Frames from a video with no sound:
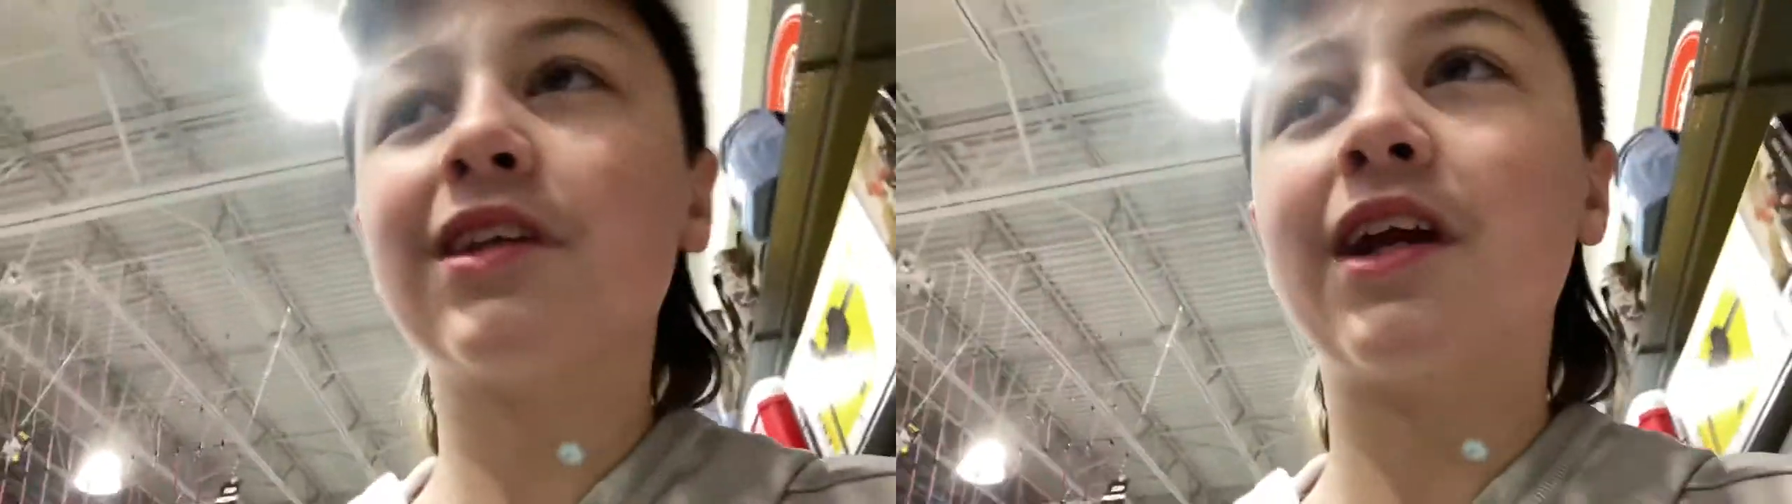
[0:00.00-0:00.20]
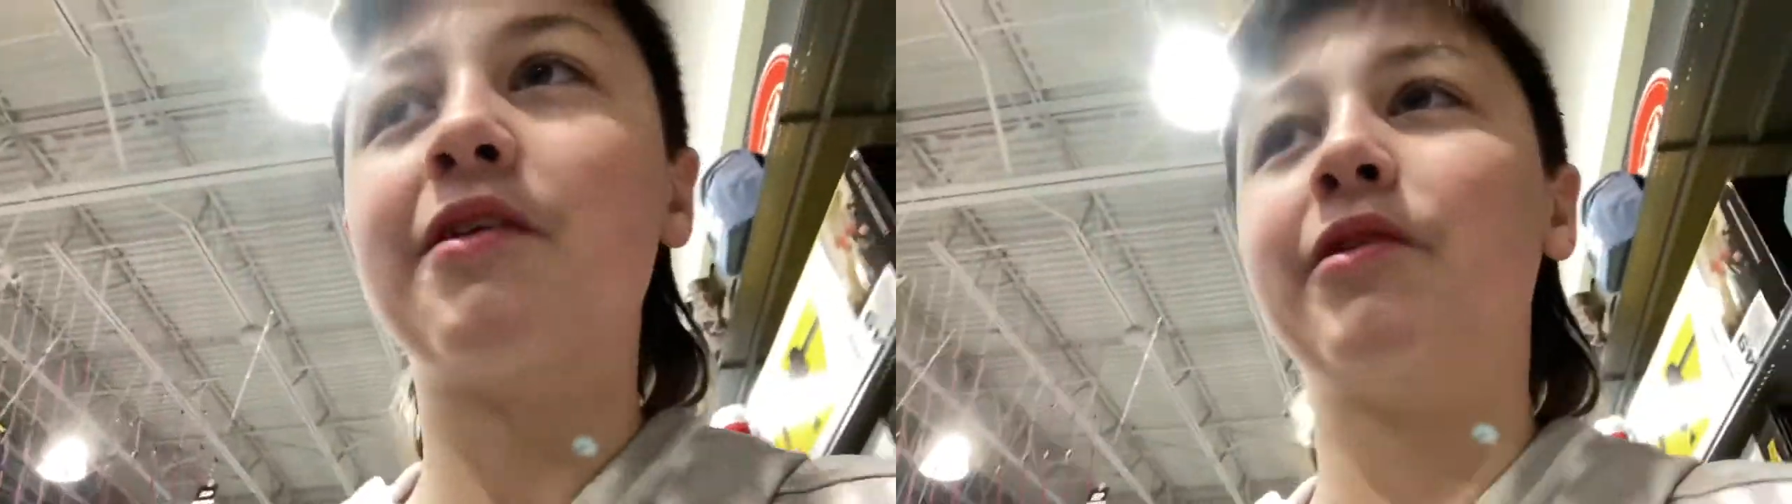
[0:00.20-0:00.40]

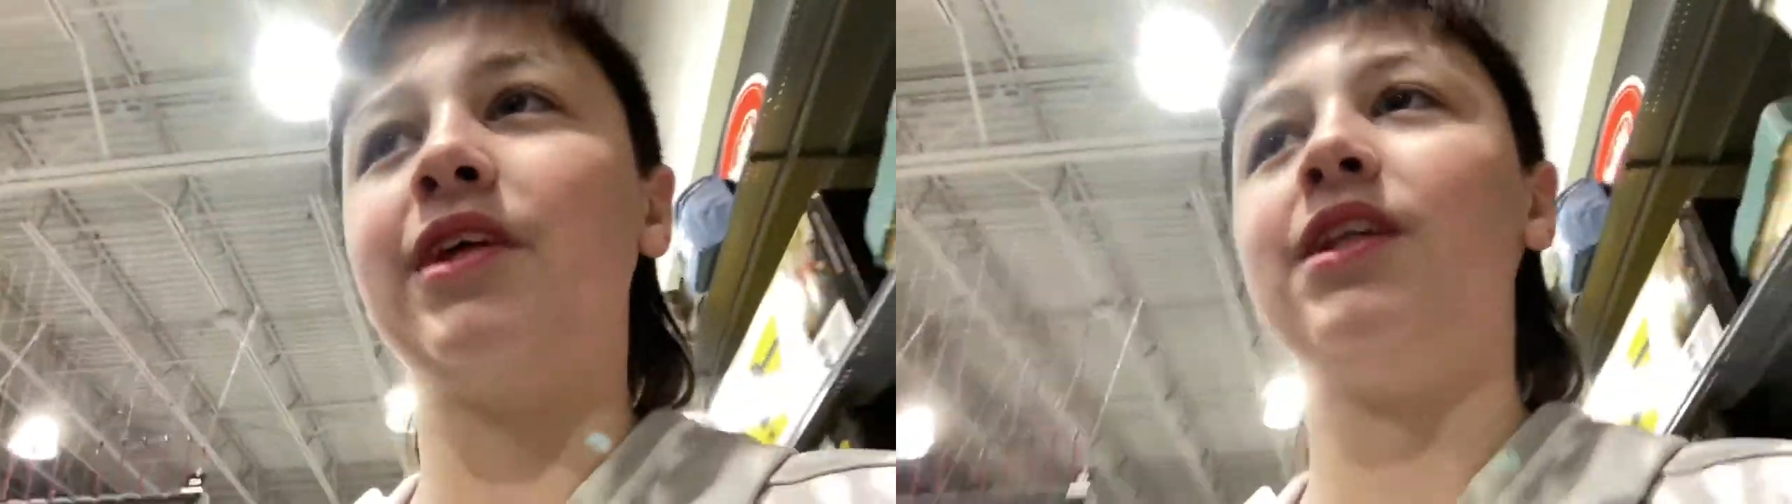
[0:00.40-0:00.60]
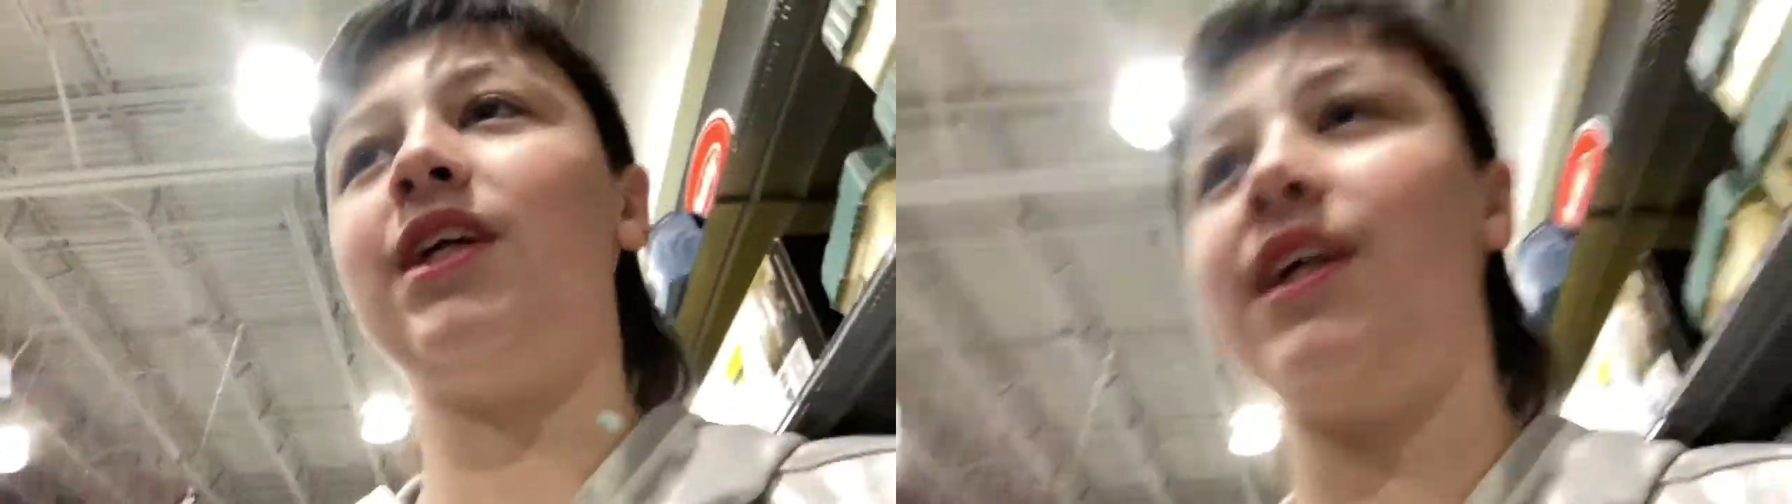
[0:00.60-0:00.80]
that I
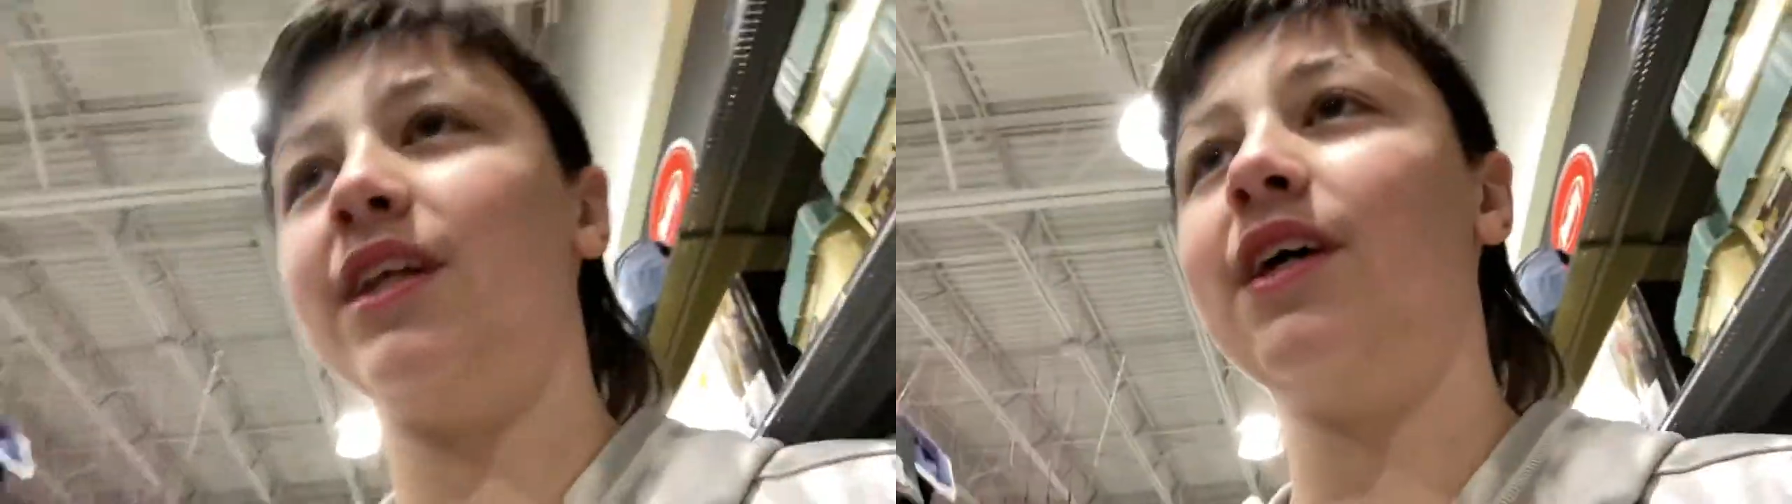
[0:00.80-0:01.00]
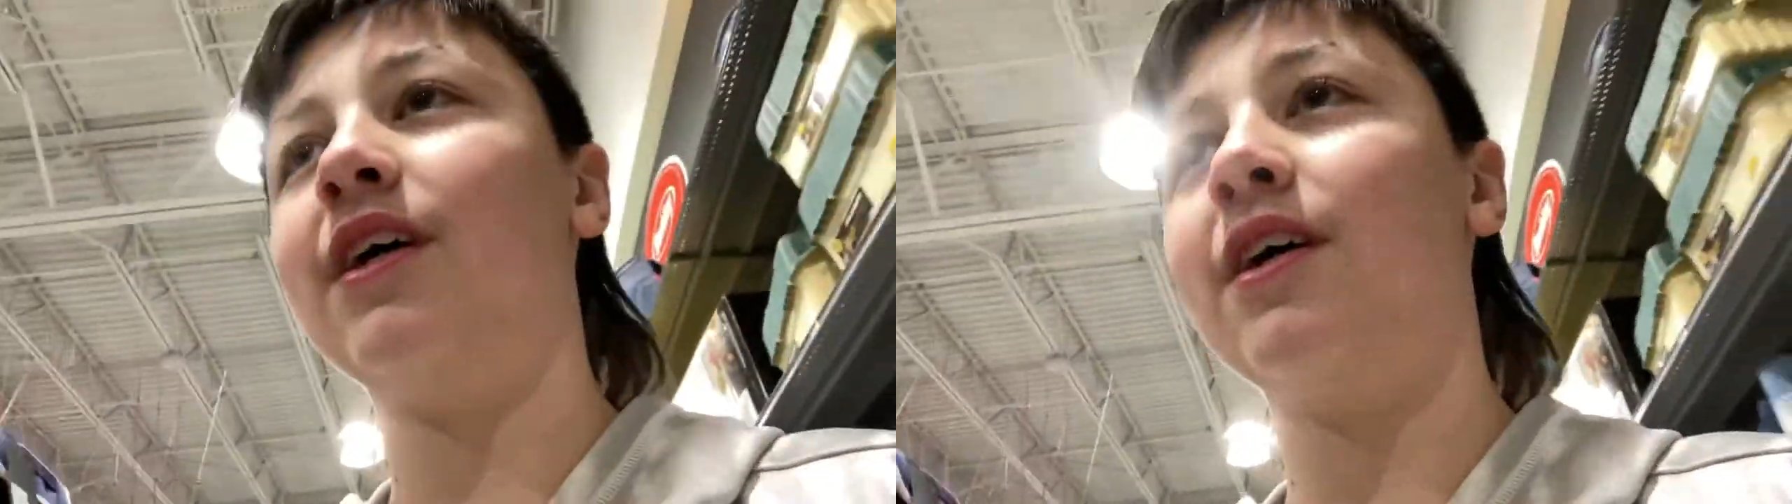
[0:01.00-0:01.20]
really
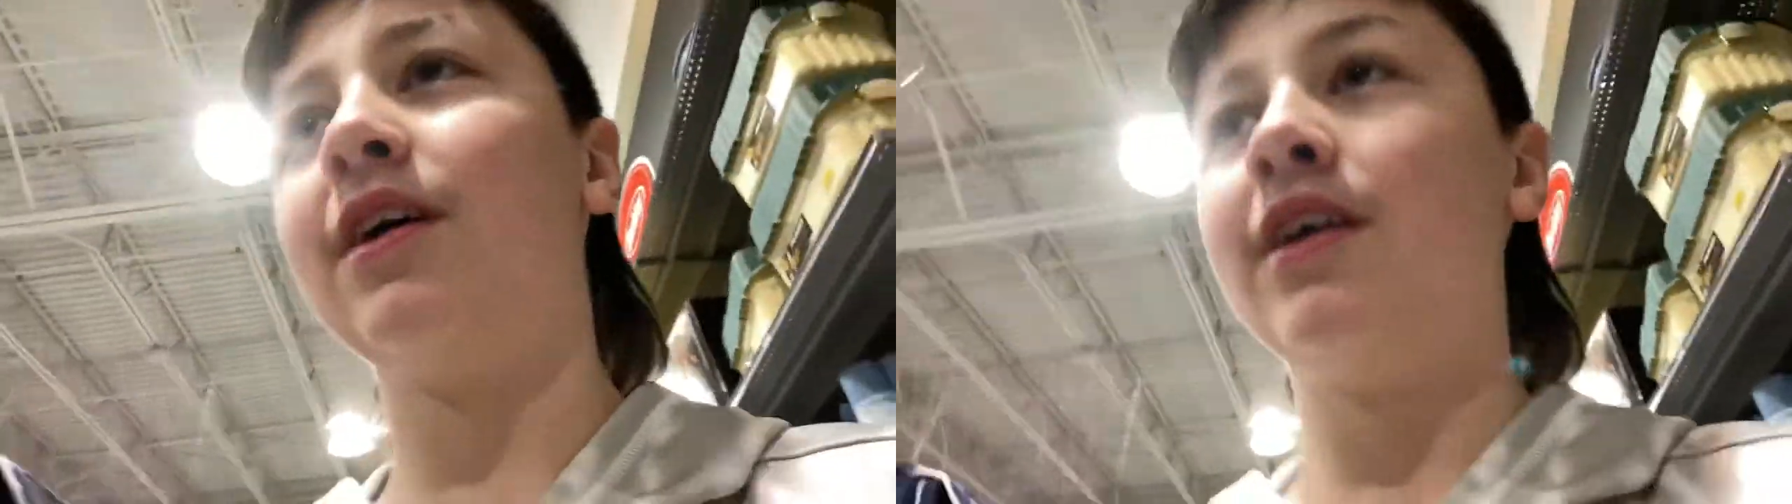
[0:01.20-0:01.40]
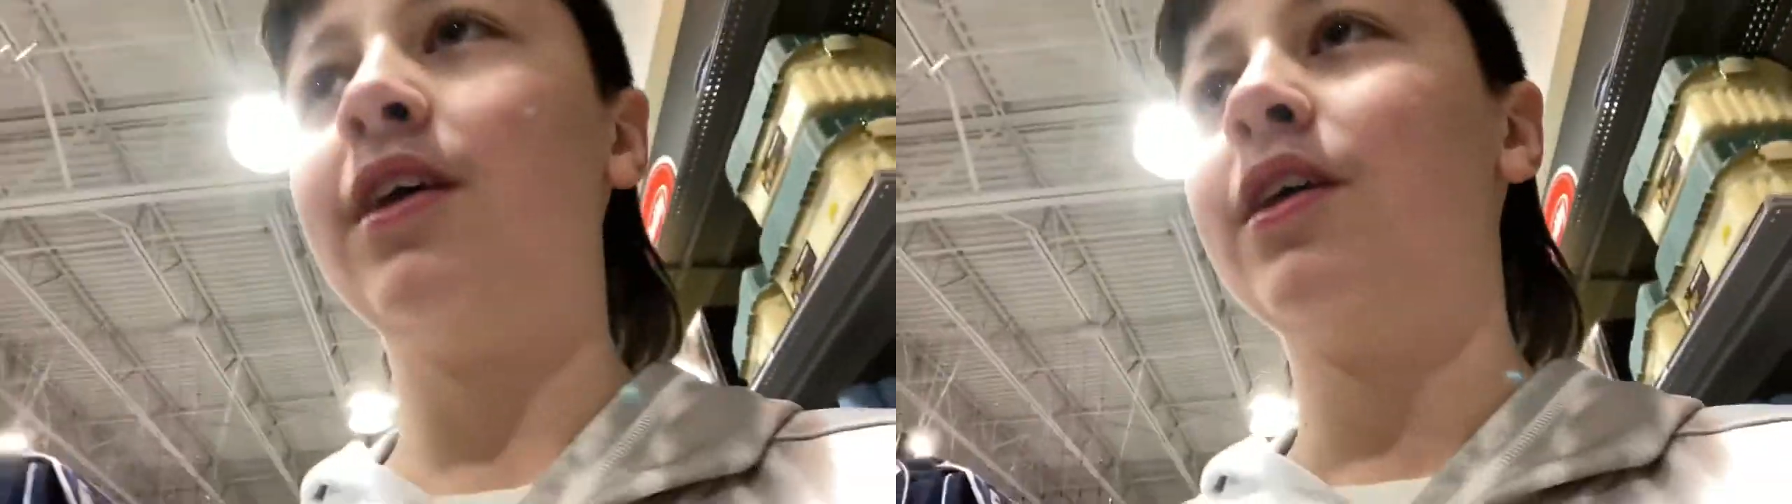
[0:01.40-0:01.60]
need
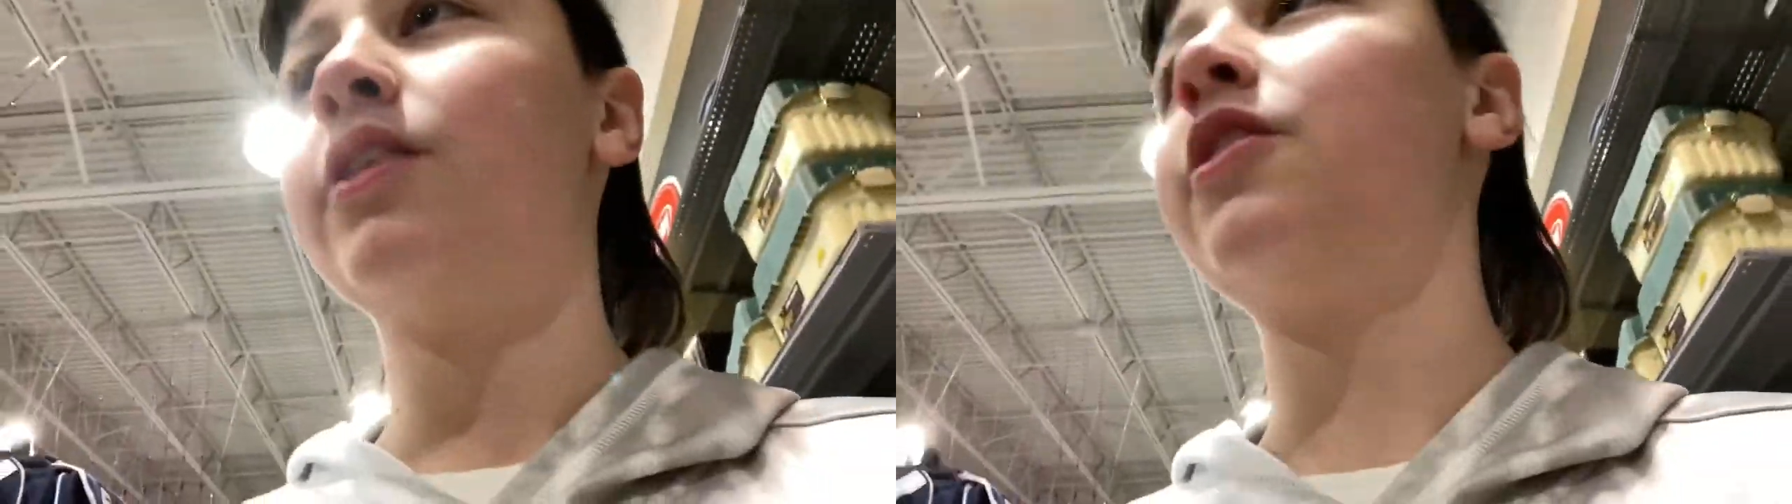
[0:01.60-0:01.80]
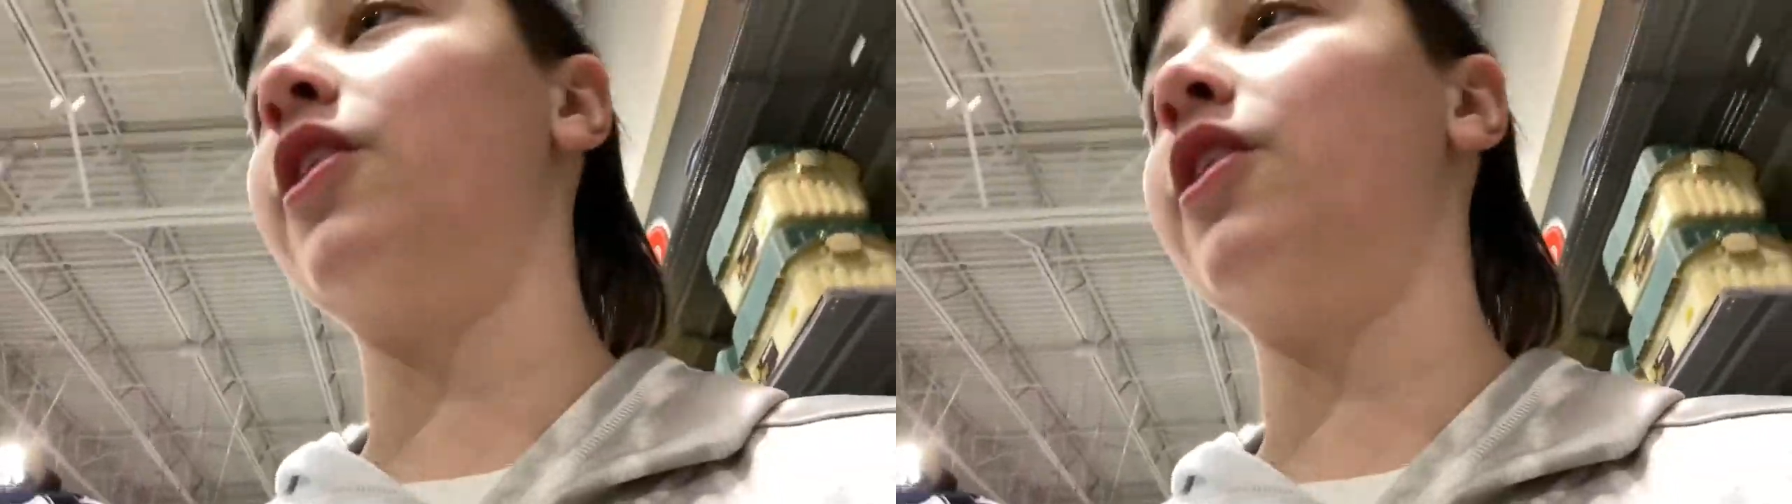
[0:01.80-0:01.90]
to